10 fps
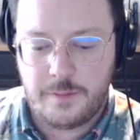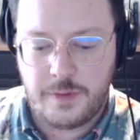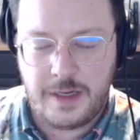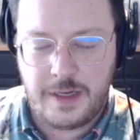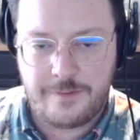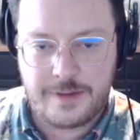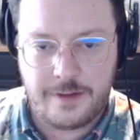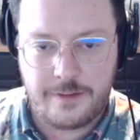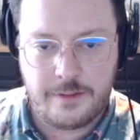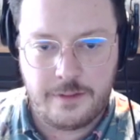put half
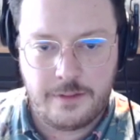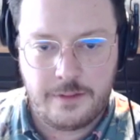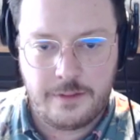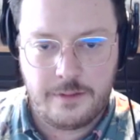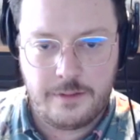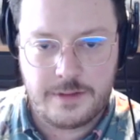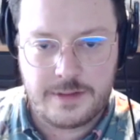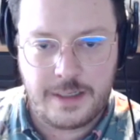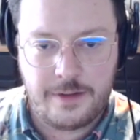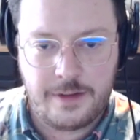down, is that
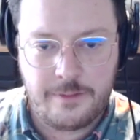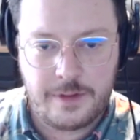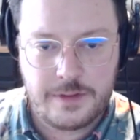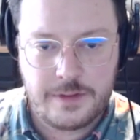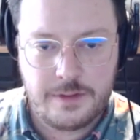how that works?